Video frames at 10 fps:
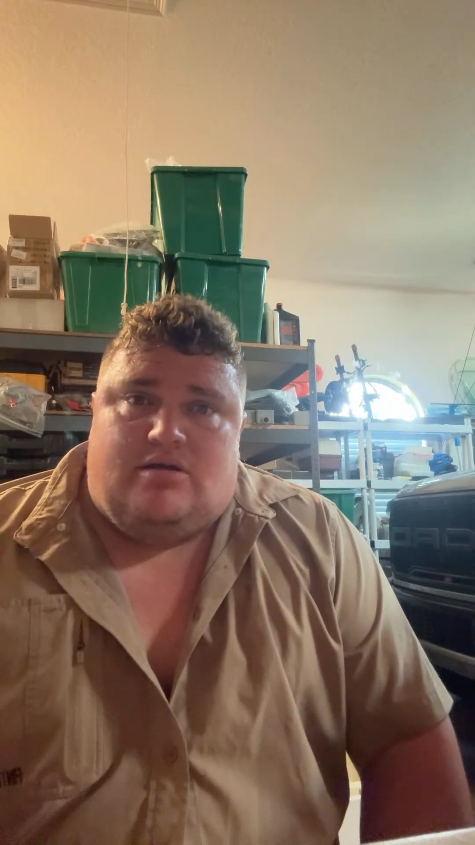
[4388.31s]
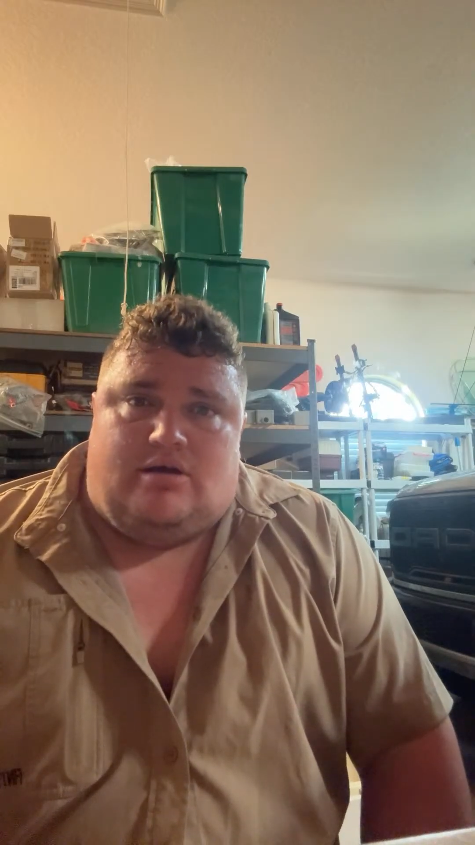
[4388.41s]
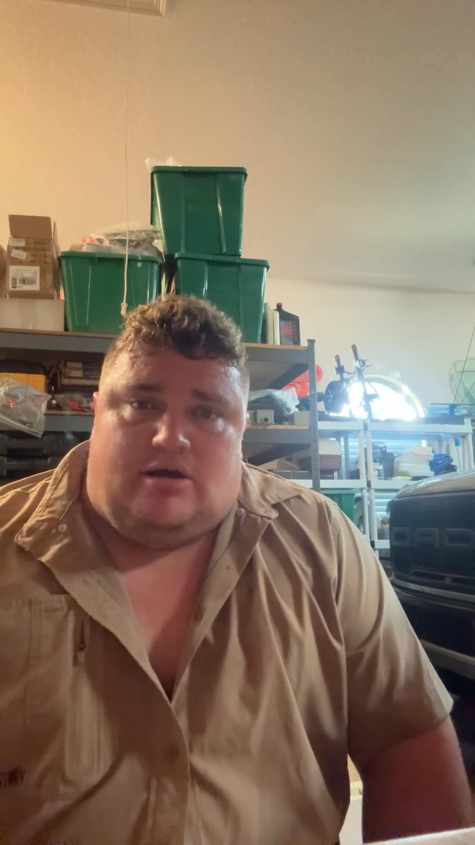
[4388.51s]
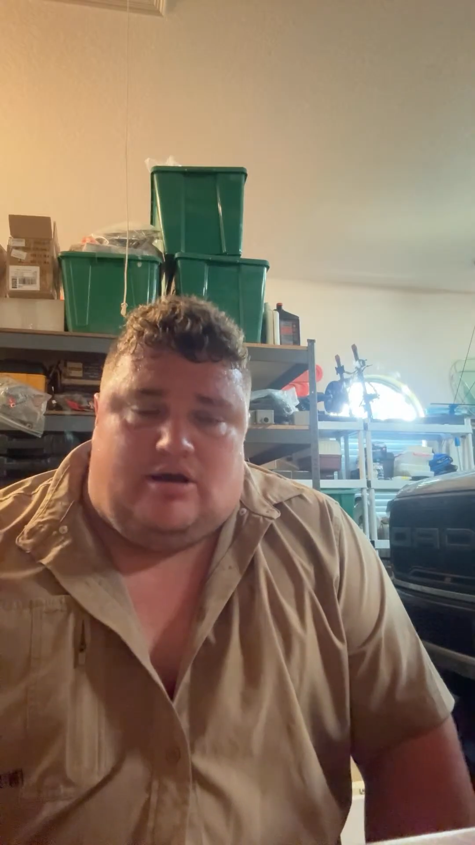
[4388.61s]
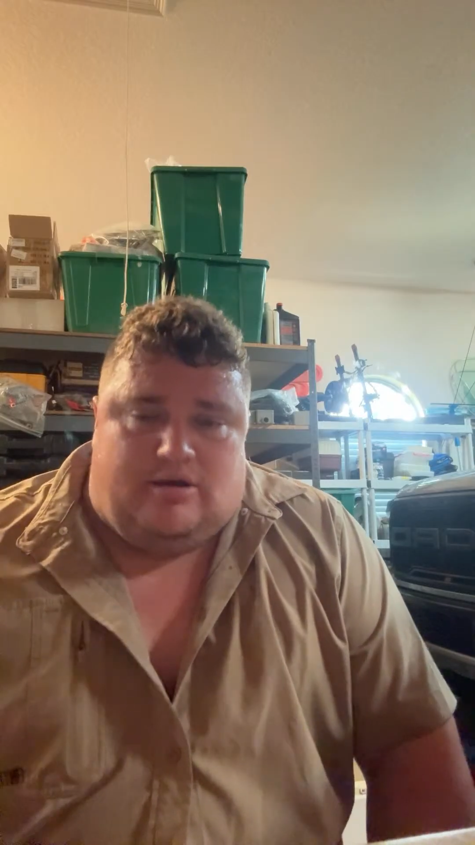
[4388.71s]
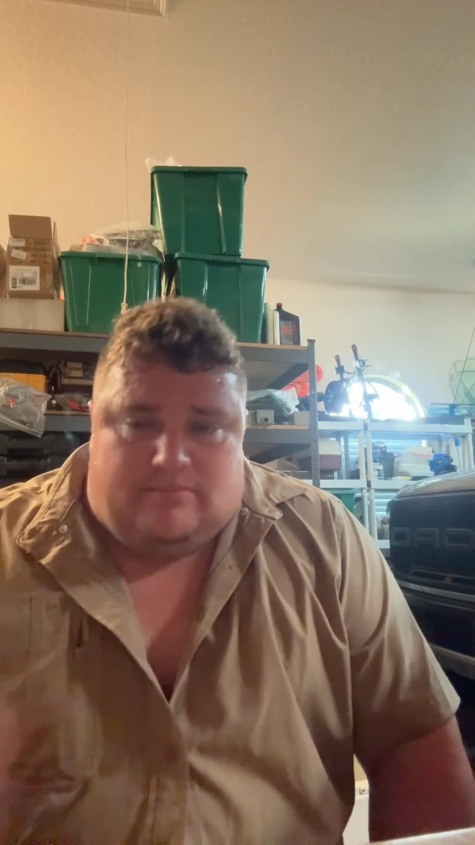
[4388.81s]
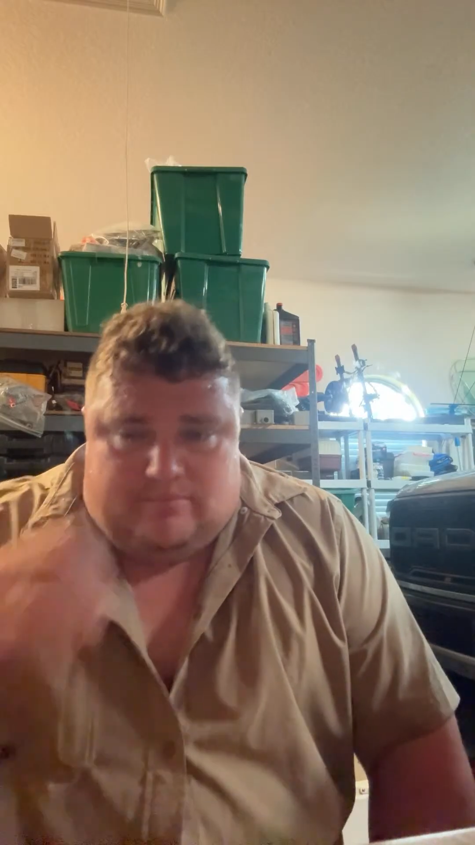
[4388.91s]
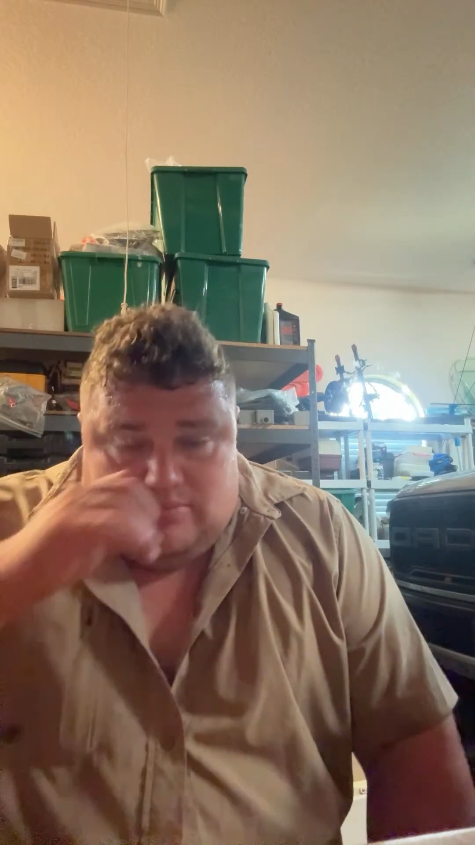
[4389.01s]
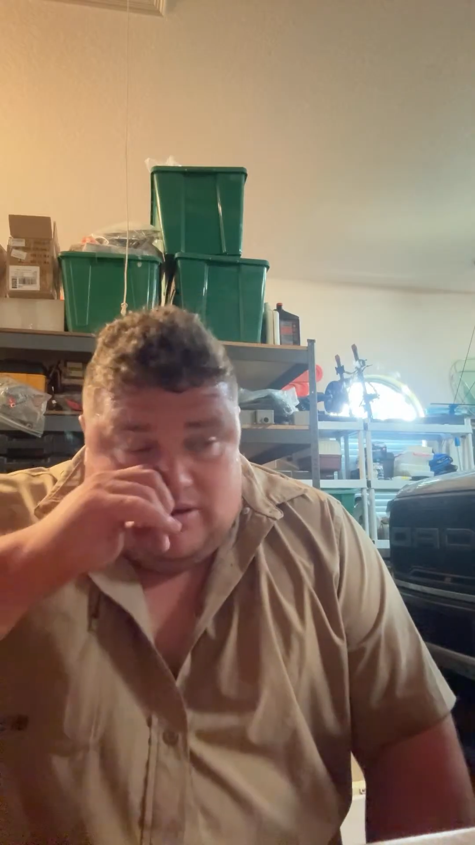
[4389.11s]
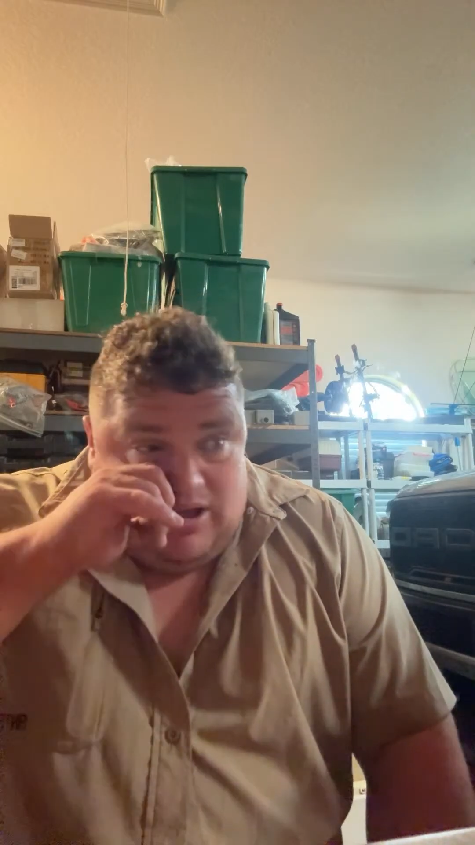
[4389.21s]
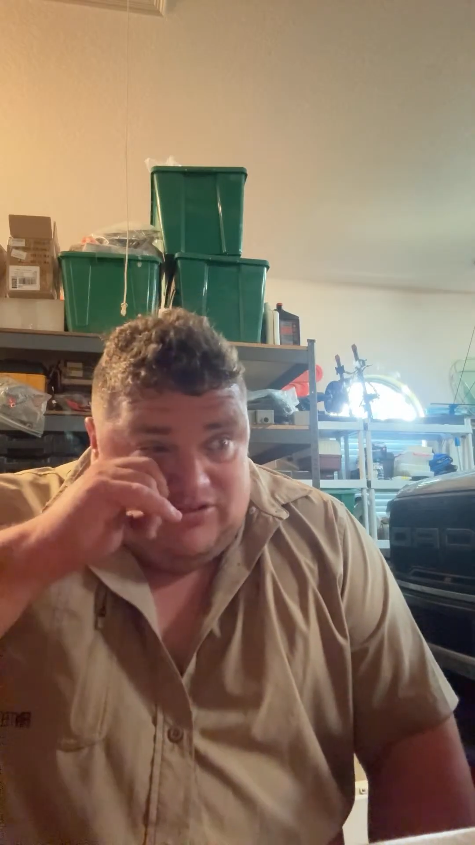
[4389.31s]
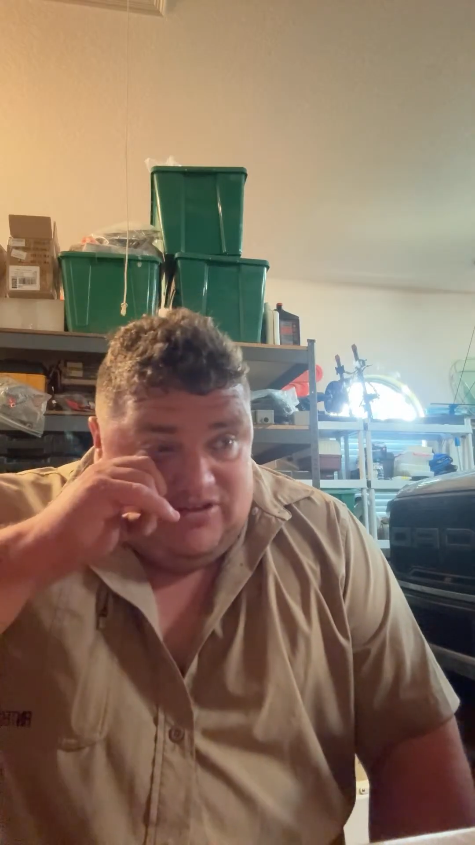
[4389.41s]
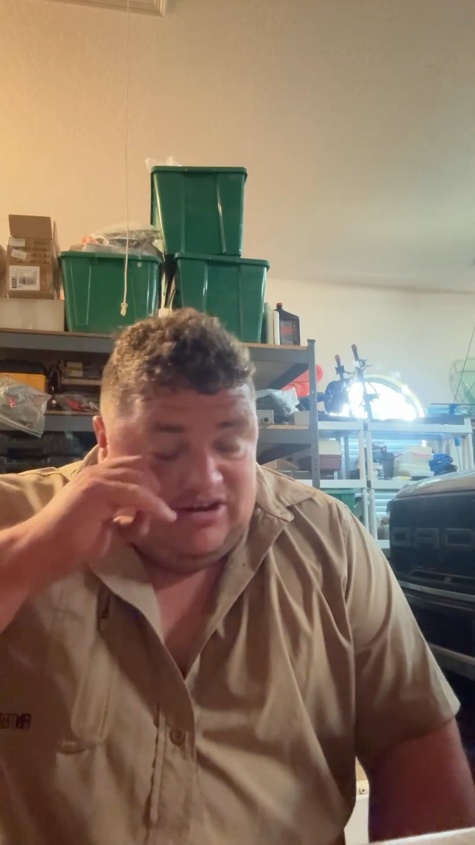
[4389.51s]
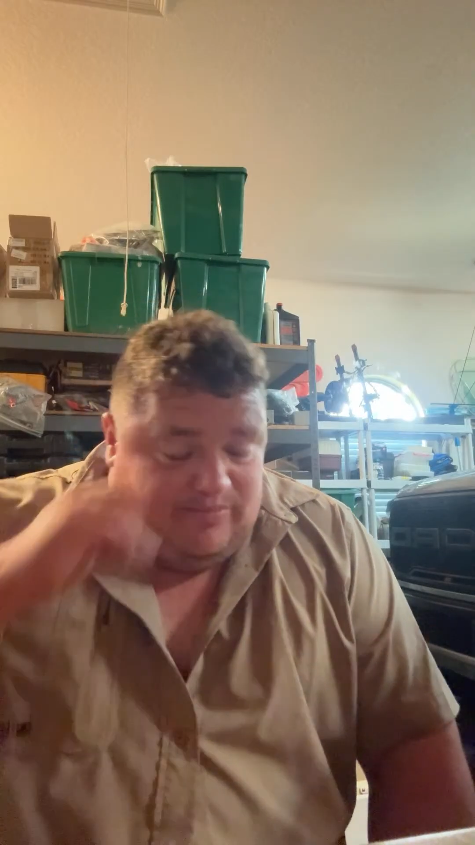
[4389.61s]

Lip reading: I tend to